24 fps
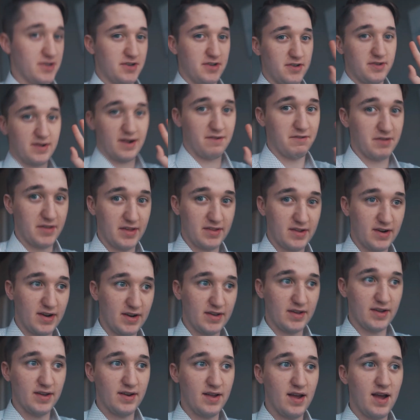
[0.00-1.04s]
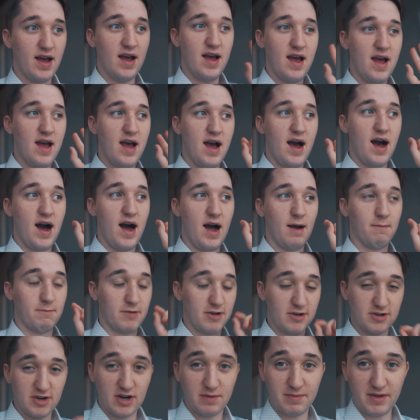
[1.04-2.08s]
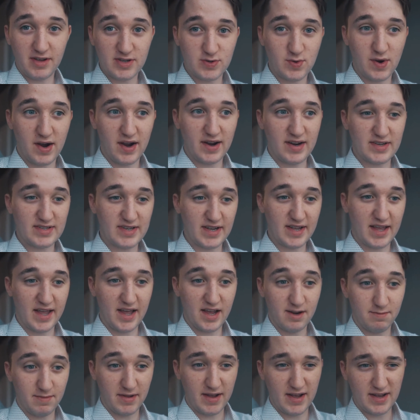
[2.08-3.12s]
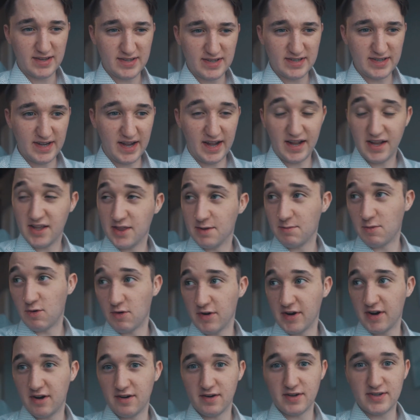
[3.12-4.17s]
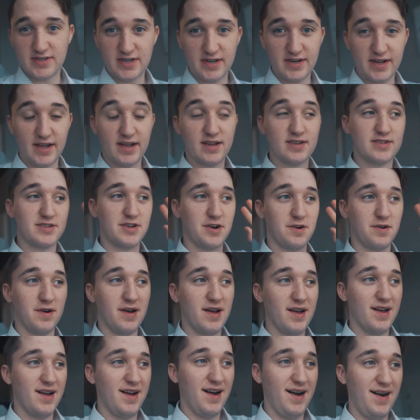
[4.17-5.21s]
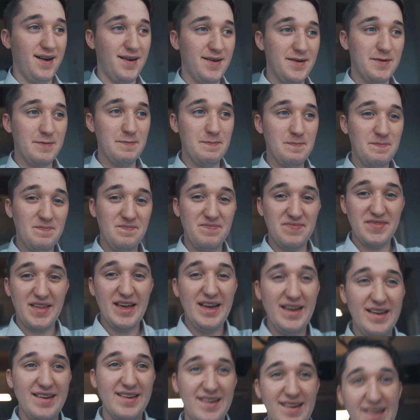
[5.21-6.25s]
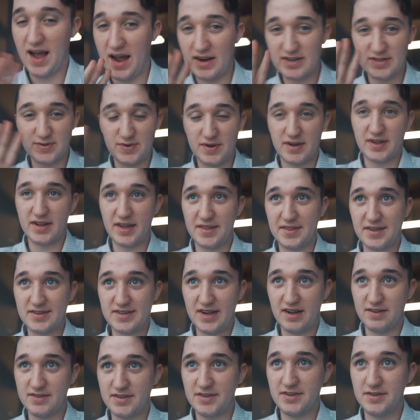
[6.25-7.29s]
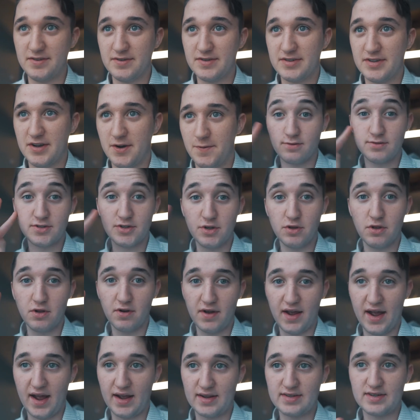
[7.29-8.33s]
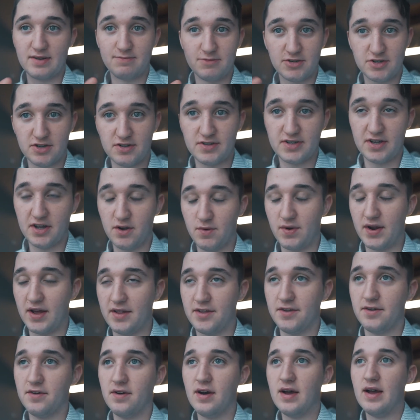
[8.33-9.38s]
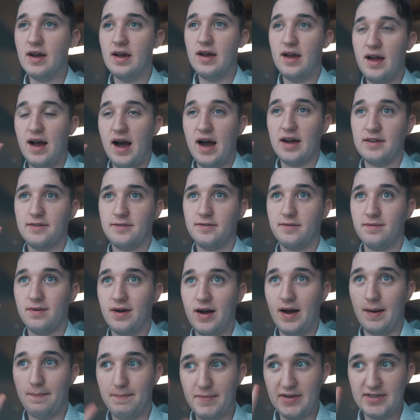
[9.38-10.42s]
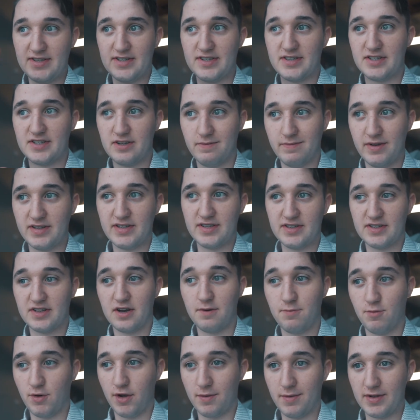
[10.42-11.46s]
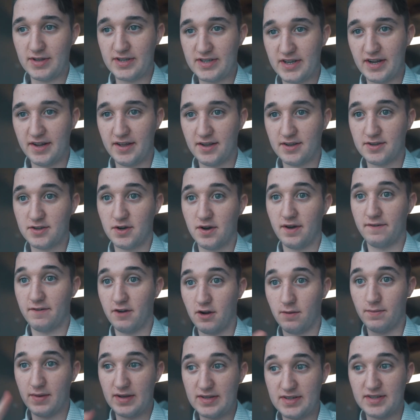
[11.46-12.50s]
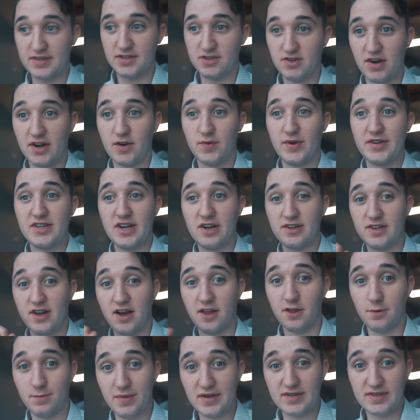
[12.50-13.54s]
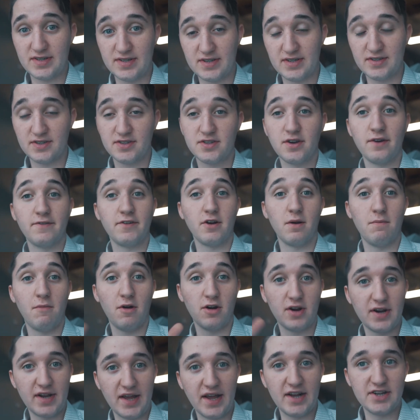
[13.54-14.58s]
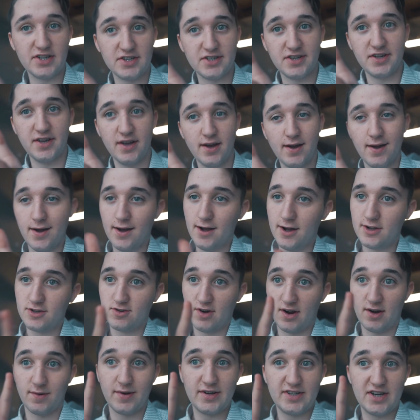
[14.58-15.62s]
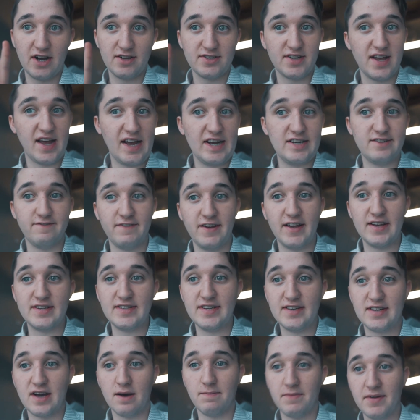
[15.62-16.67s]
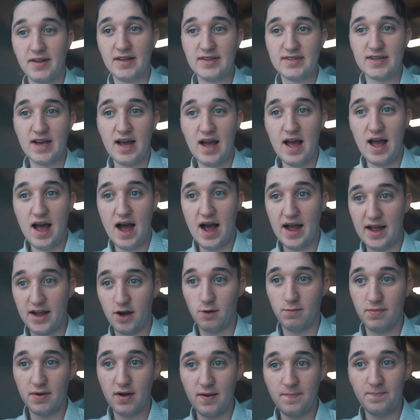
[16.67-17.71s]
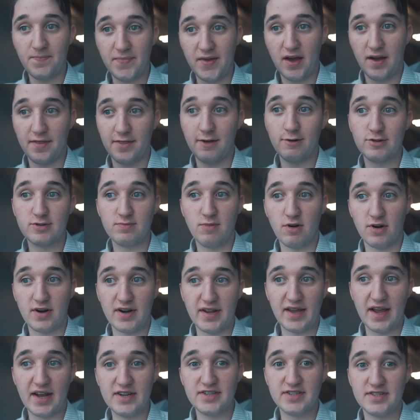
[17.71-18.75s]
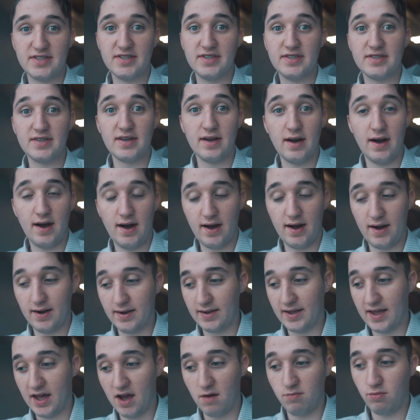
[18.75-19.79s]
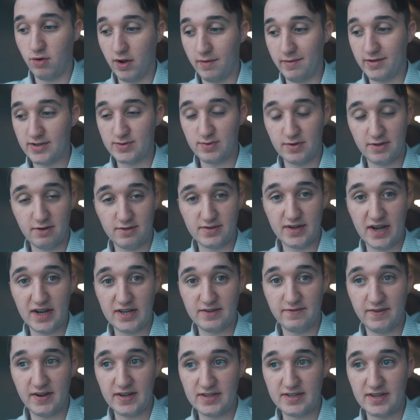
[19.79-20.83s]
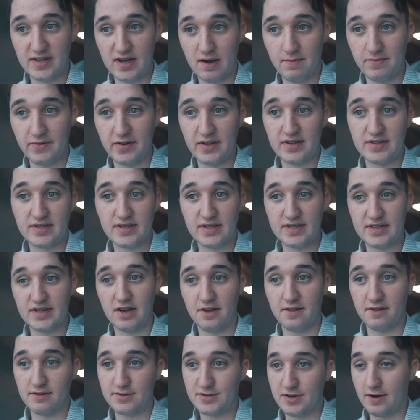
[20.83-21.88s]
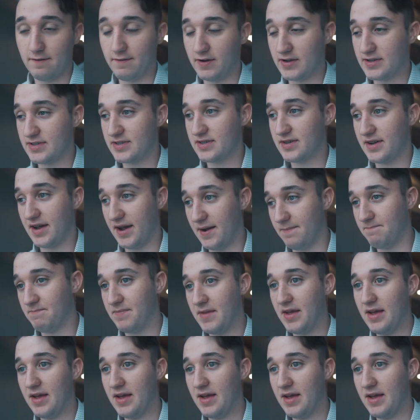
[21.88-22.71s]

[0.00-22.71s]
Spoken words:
you everything that I did. I'm gonna try to be as quiet as I can because it's 8 in the morning on a Sunday. So I just wanted to get this out to you. So 2 little hacks. I'm just gonna tell you what I do. I do business to business appointment setting. So if you're a business trying to reach out to other businesses, so if you're a marketing agency trying to reach out to HVAC companies, I help those marketing agencies get appointments with those HVAC companies to sell their service, okay?